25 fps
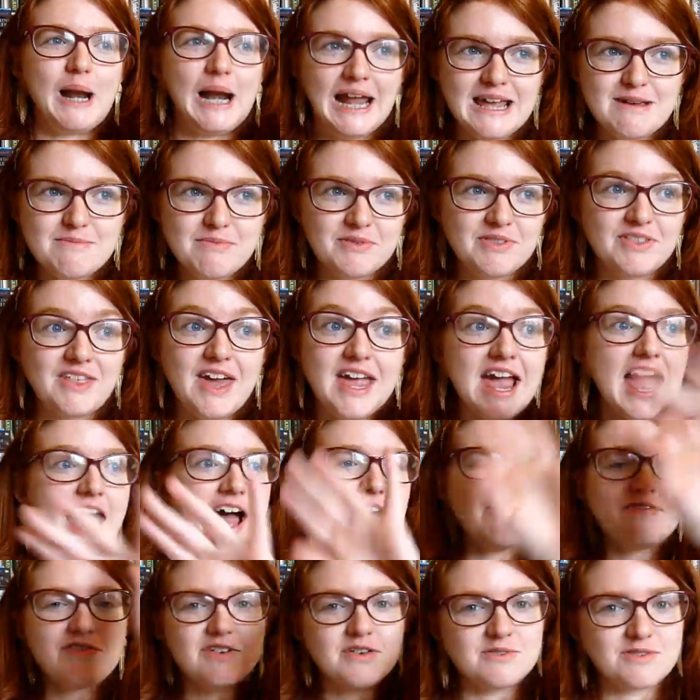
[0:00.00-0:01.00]
they
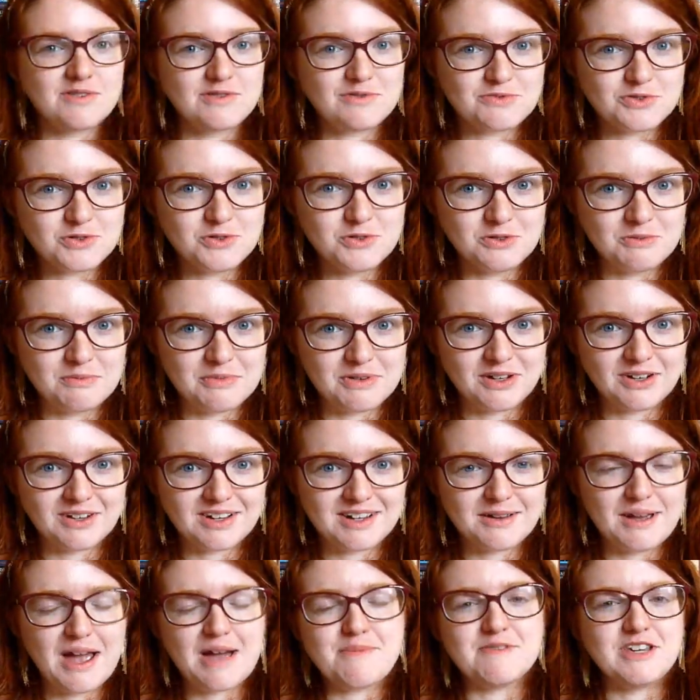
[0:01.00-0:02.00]
have their own rule
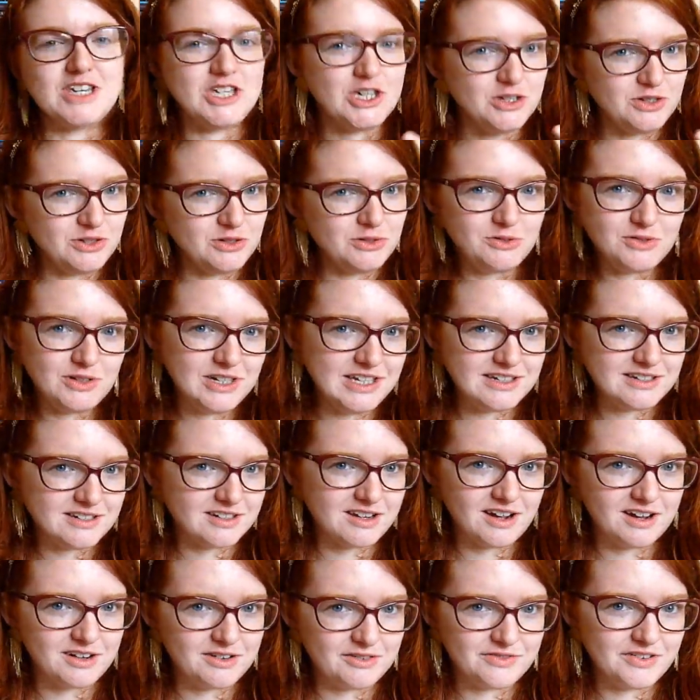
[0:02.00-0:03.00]
book, but you need
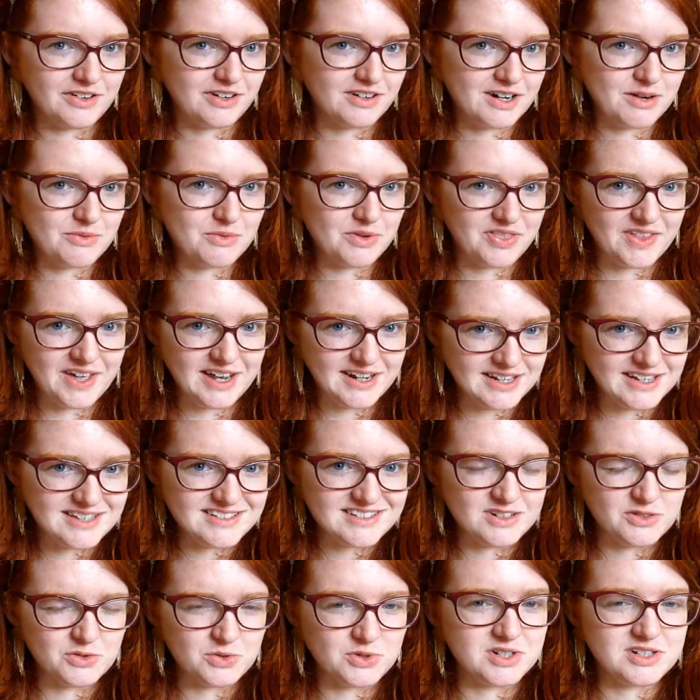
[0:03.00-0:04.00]
to kind of figure out what that
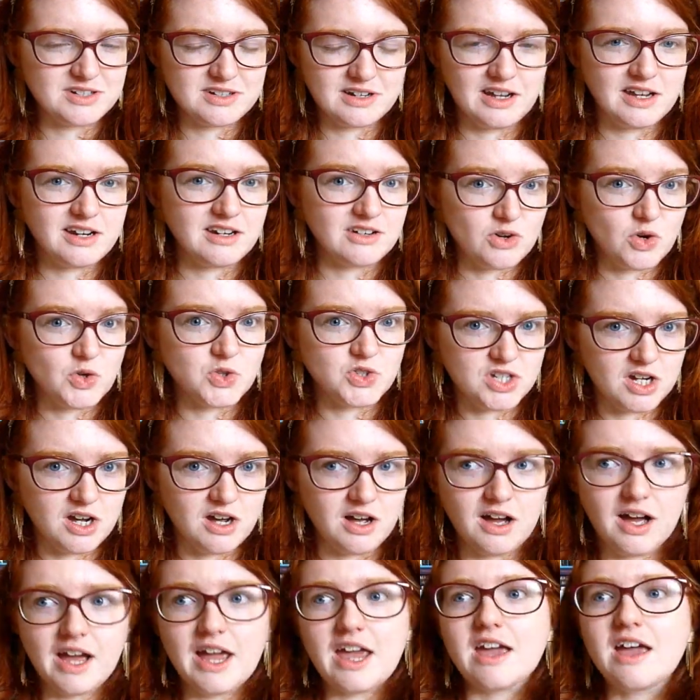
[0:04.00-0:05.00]
is in order to, like, not
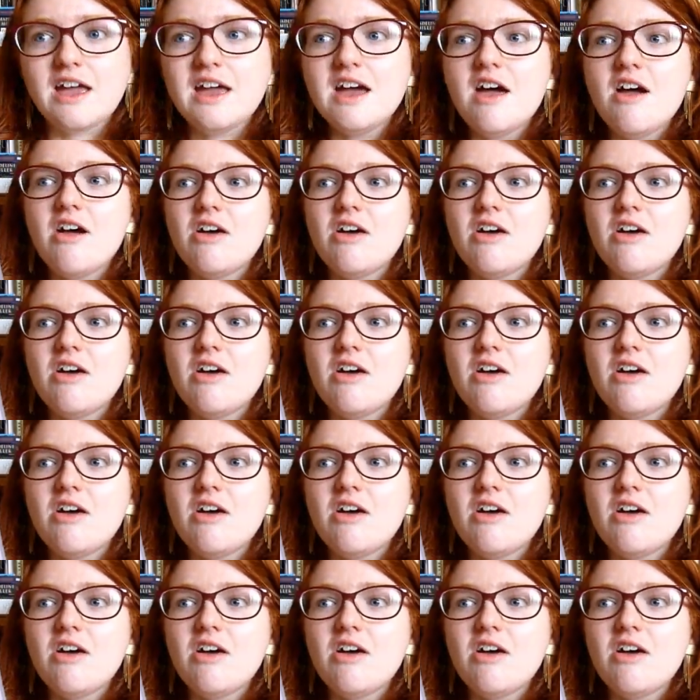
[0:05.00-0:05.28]
die.